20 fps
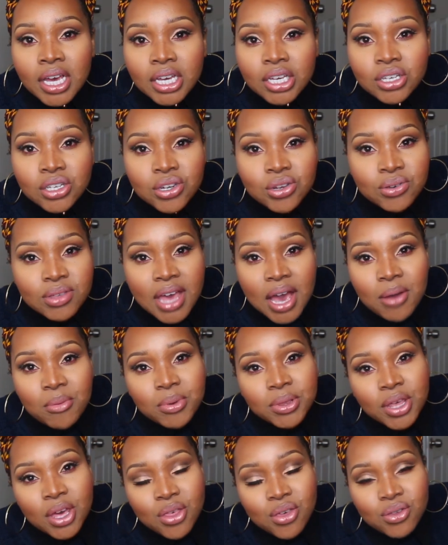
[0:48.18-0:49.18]
You do that
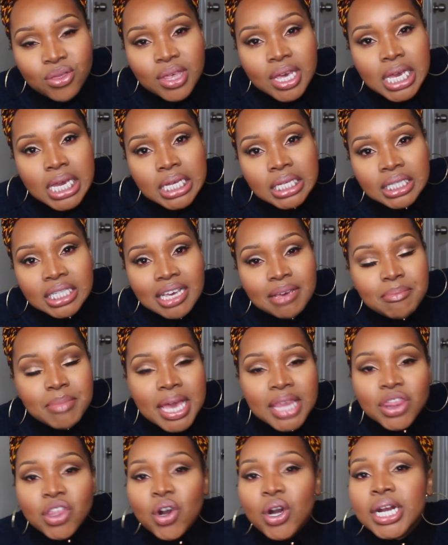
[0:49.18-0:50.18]
with other things. Give me
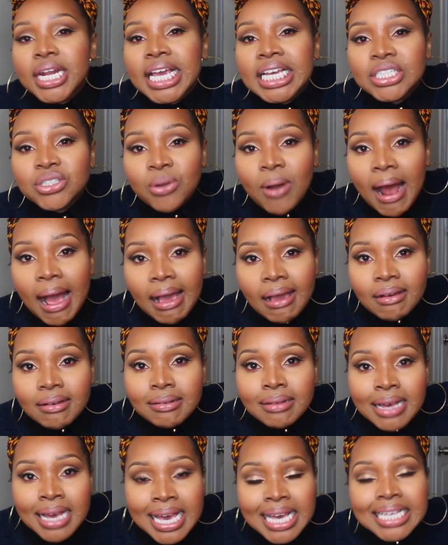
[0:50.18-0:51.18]
a 30-day
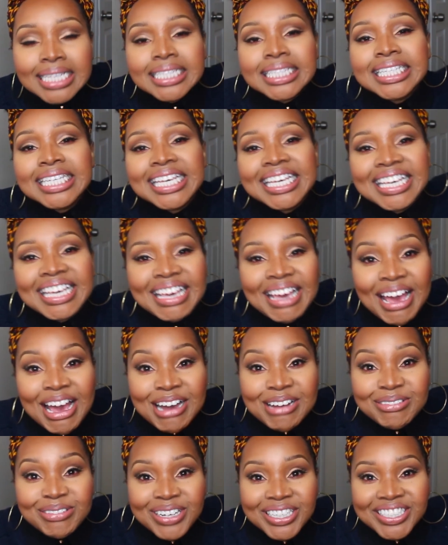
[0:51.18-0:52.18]
trial and see
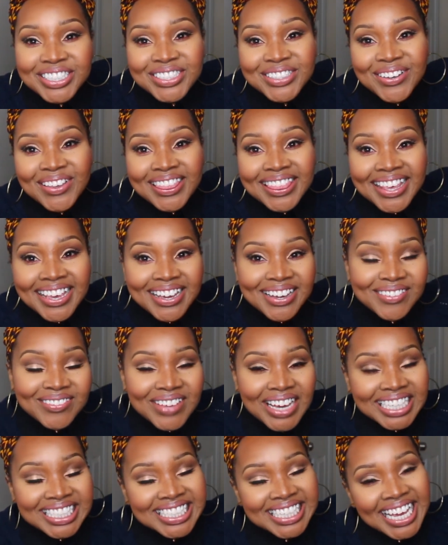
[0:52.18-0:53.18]
what you think of
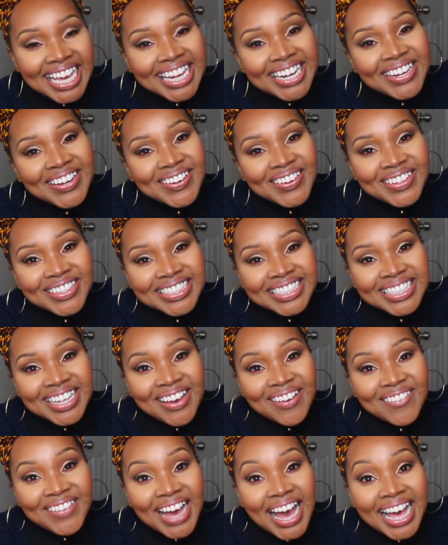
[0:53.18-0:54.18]
my channel.
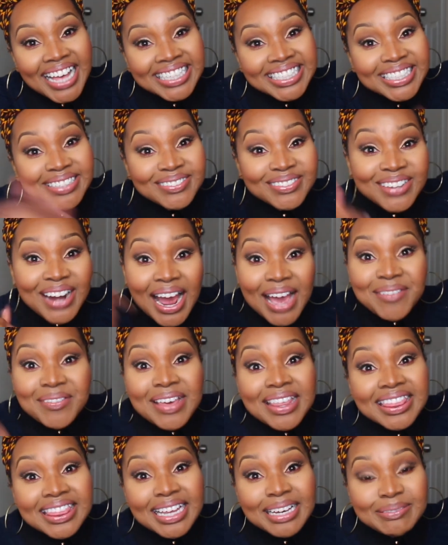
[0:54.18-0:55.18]
So
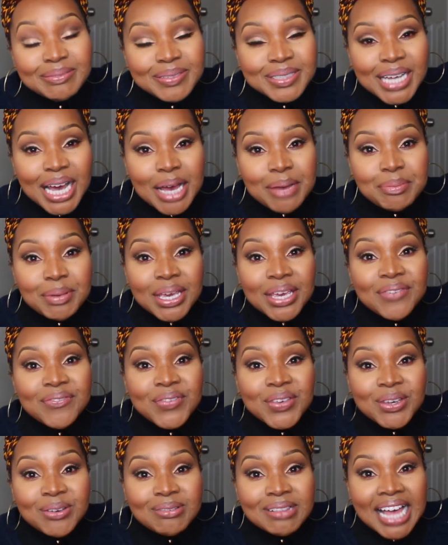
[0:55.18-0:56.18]
subscribe and thumbs up
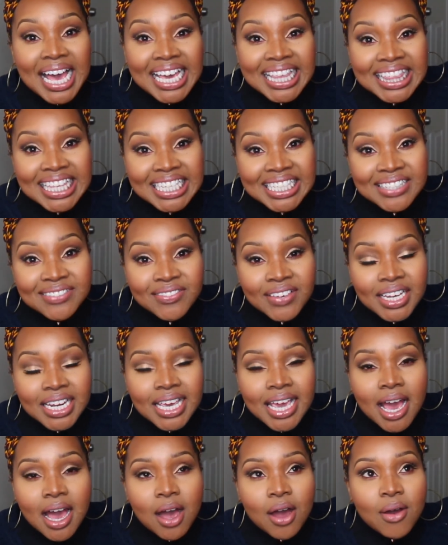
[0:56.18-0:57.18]
if you like this
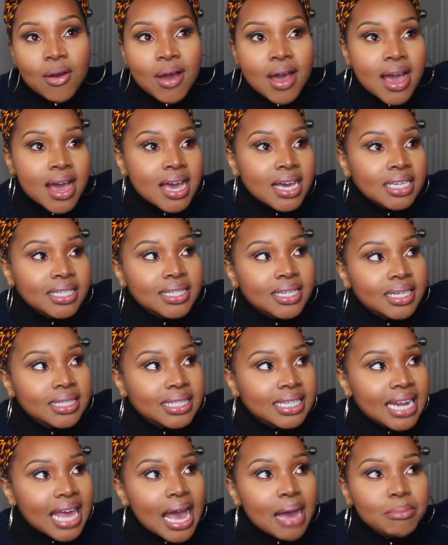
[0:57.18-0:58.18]
video. So
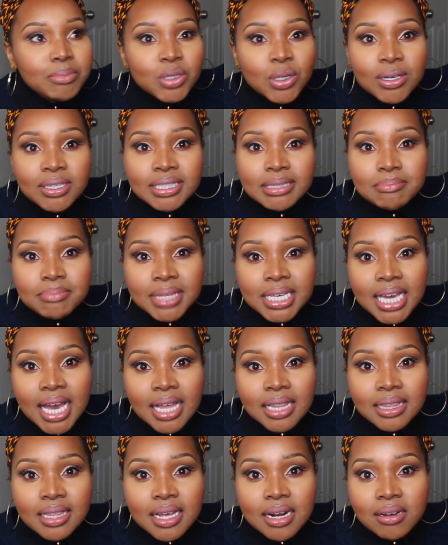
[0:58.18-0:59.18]
today I'm doing something
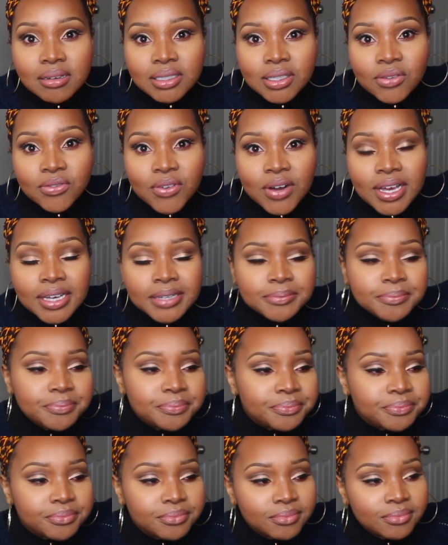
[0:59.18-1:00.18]
a little different.
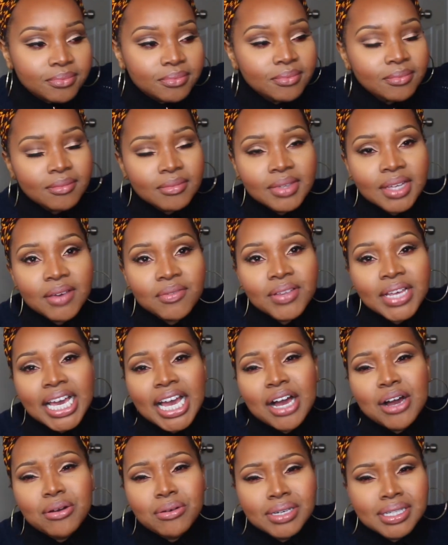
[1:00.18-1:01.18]
I feel like
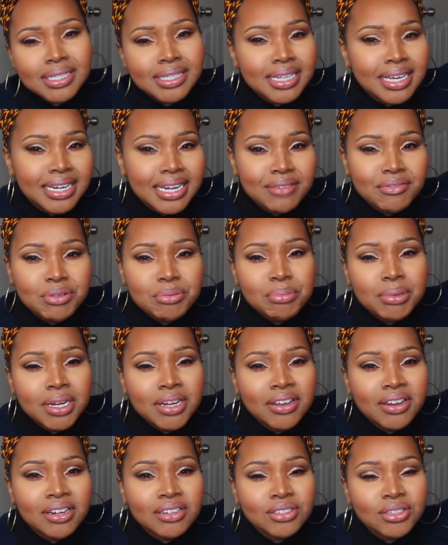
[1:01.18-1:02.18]
I always say that in every
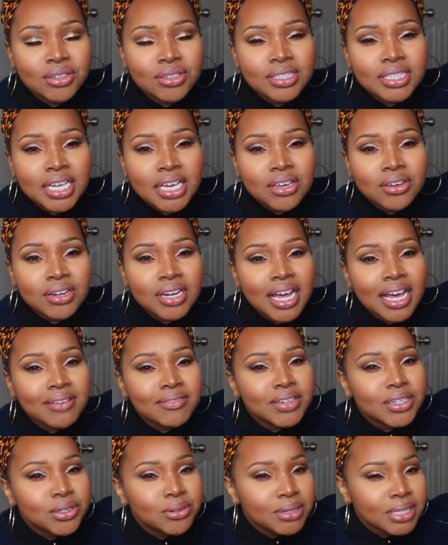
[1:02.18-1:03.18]
video, so it's like you're not
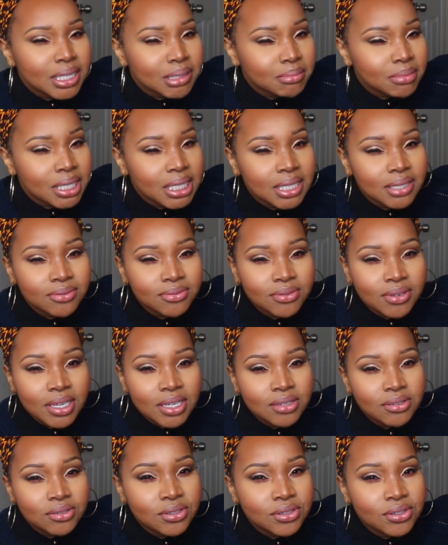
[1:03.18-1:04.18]
even doing something
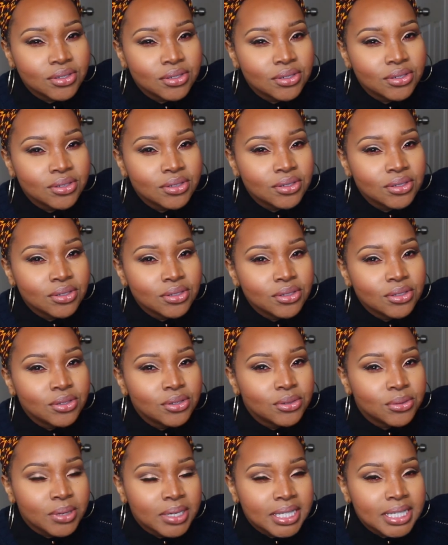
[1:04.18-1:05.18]
different, just
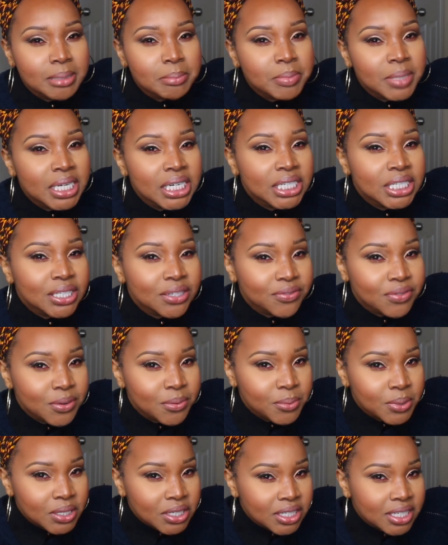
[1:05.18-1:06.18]
doing something
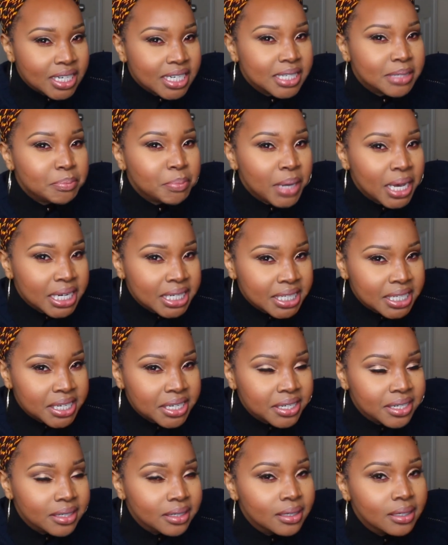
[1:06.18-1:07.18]
different which is
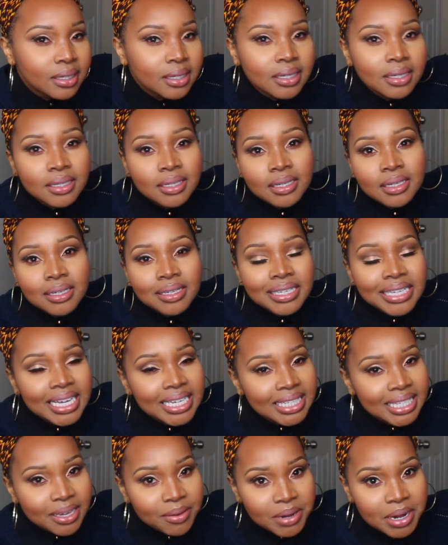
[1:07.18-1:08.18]
expected. You
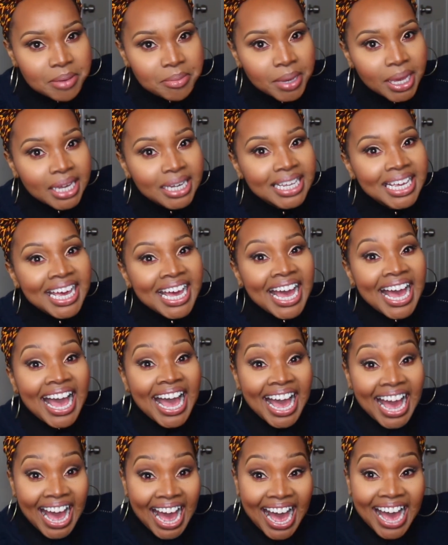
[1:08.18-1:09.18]
guys get what I mean?
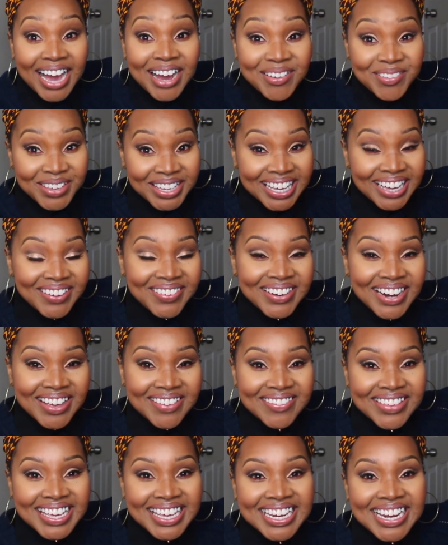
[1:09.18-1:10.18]
I hope you get what
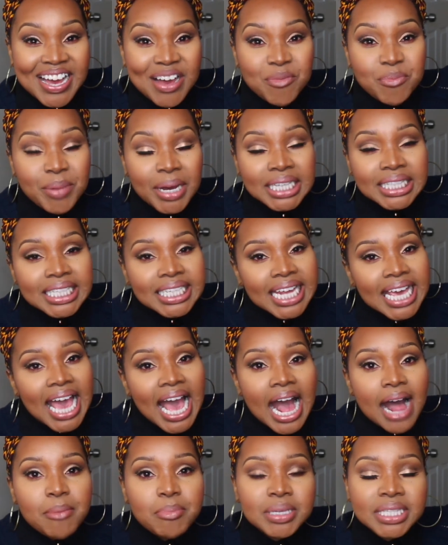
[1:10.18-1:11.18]
I mean. But today
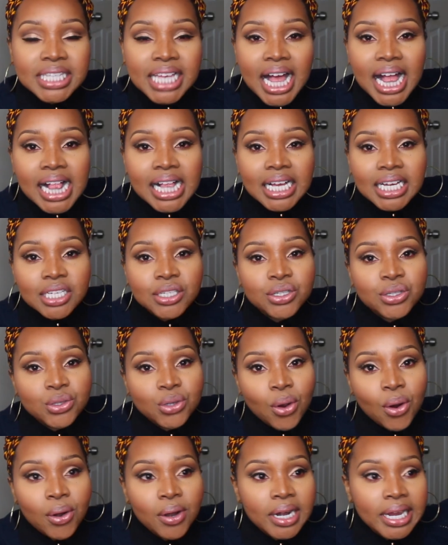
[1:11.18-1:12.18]
I'll be telling a
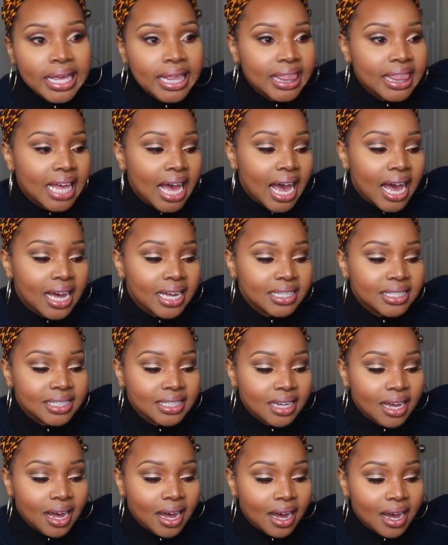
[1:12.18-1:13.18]
story that
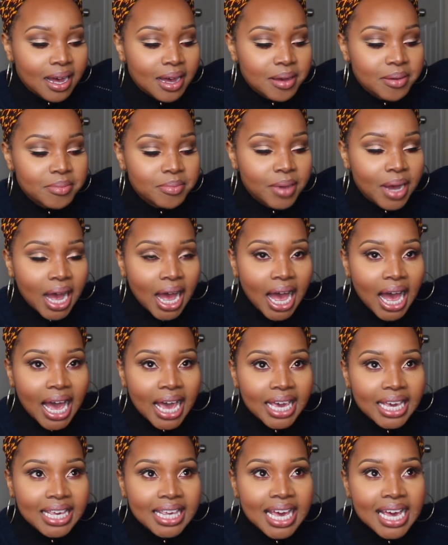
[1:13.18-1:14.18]

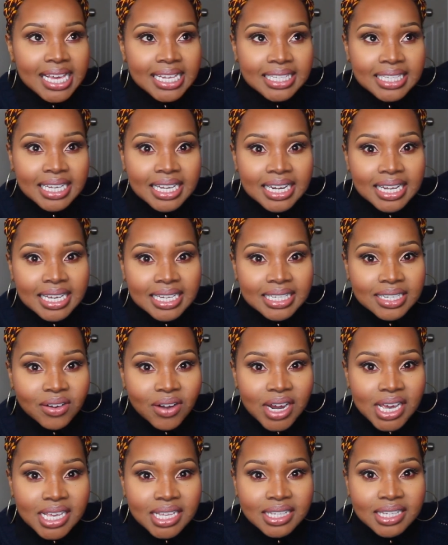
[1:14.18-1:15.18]
I guess it is
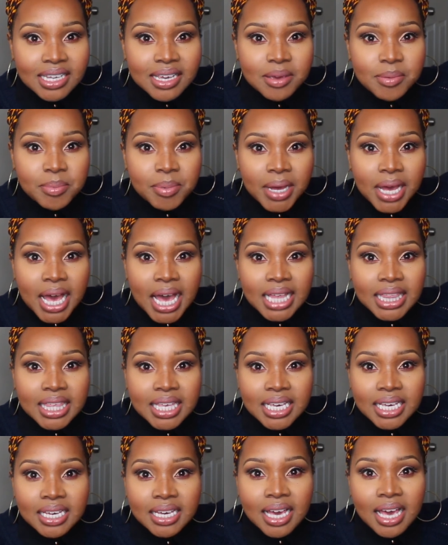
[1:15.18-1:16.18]
crazy, but I
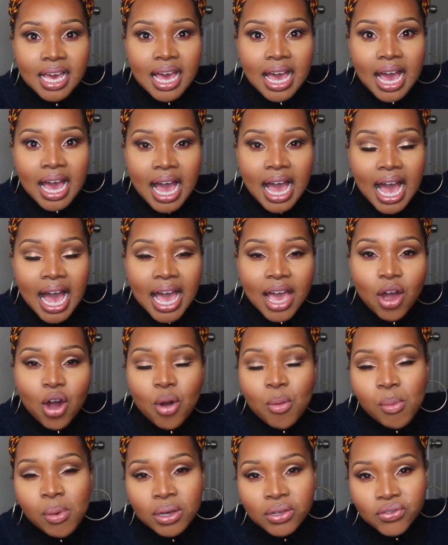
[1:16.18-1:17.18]
think I
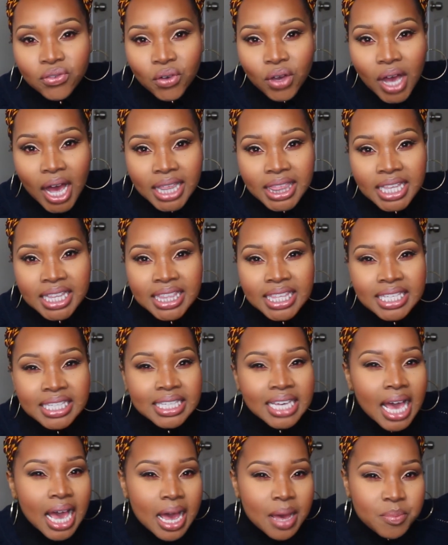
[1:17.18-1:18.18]
almost forgot that
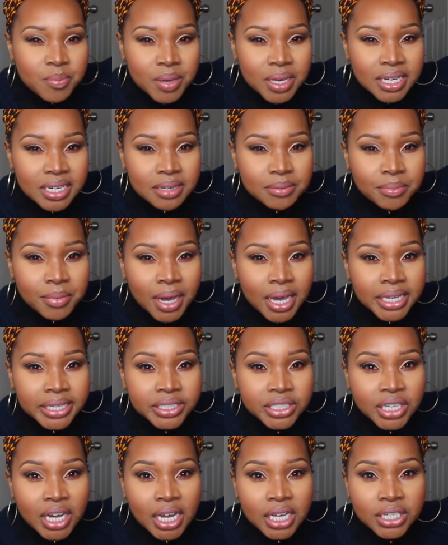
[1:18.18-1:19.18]
this happened in my
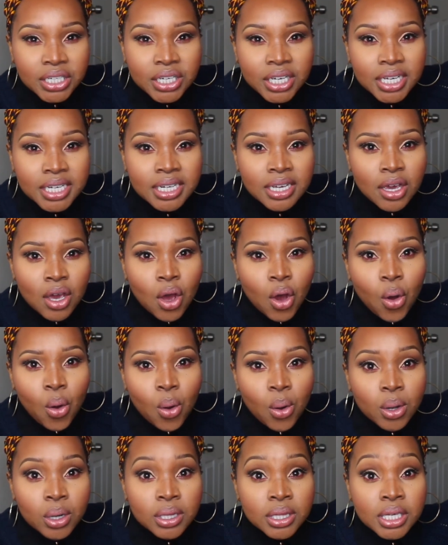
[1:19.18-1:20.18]
childhood
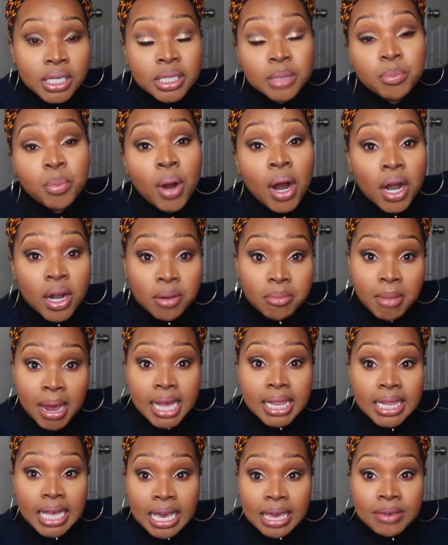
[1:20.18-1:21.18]
or this part of
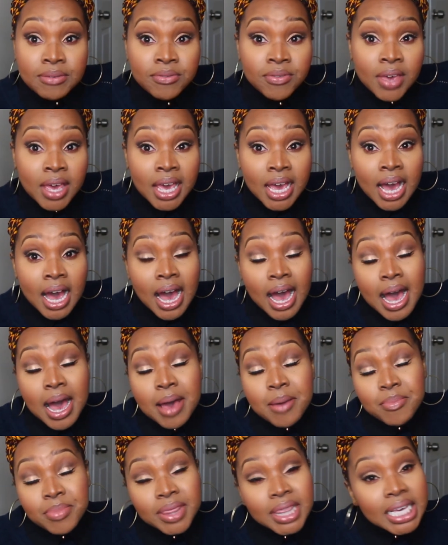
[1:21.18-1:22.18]
my life.
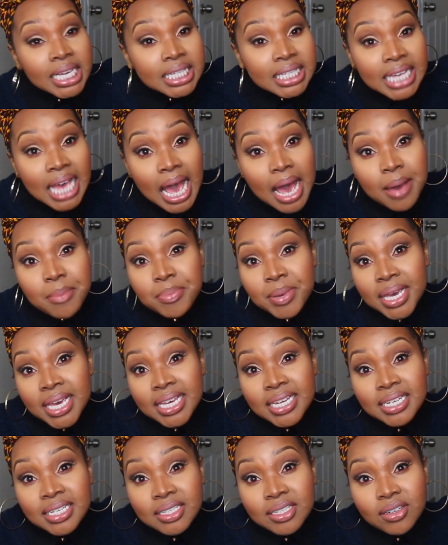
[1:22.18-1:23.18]
This
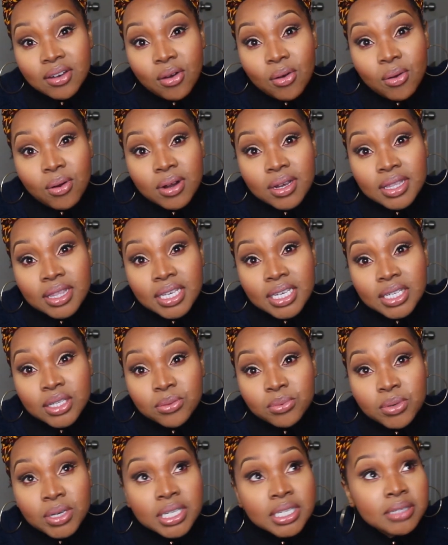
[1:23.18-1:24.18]
happened or
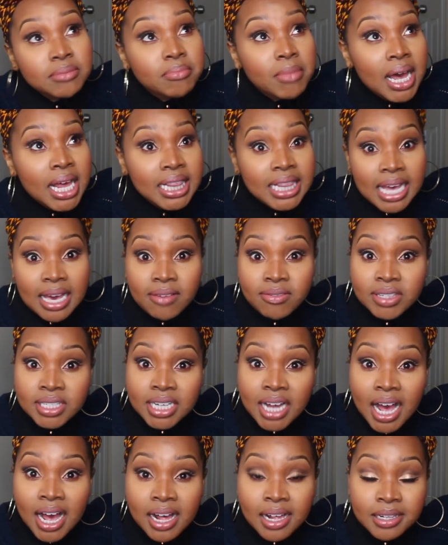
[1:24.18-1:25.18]
this was my
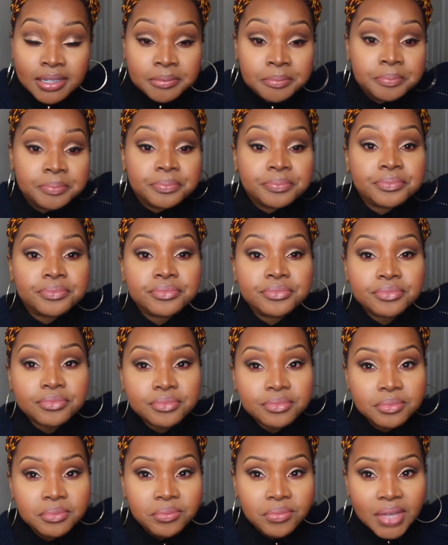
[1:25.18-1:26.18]
lifestyle
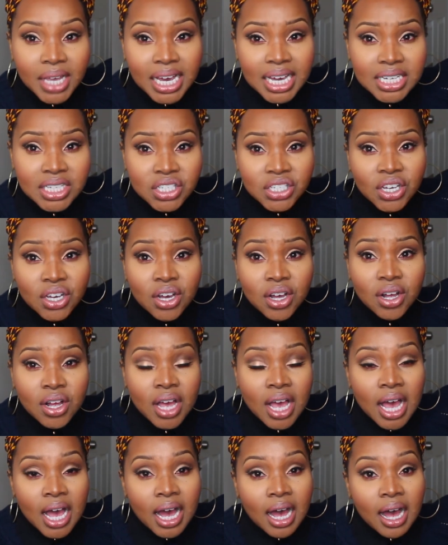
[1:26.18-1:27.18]
until